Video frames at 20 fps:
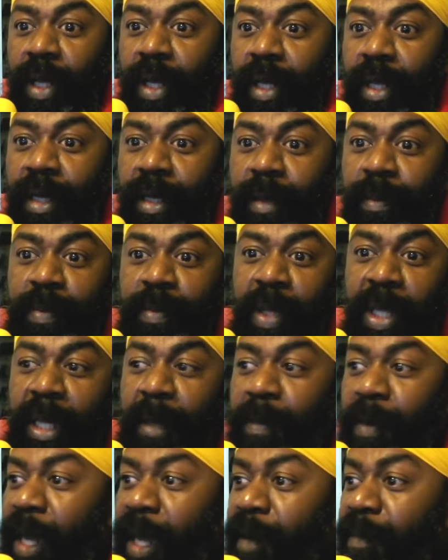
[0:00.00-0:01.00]
the
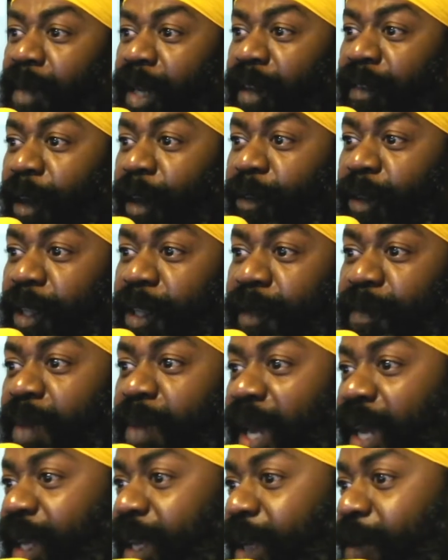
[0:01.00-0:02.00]
people them never
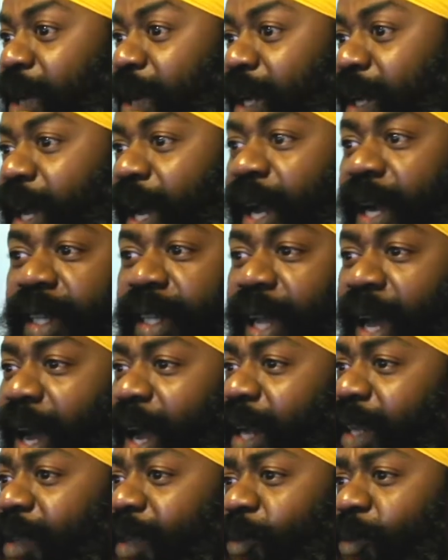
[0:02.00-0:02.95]
respect him and all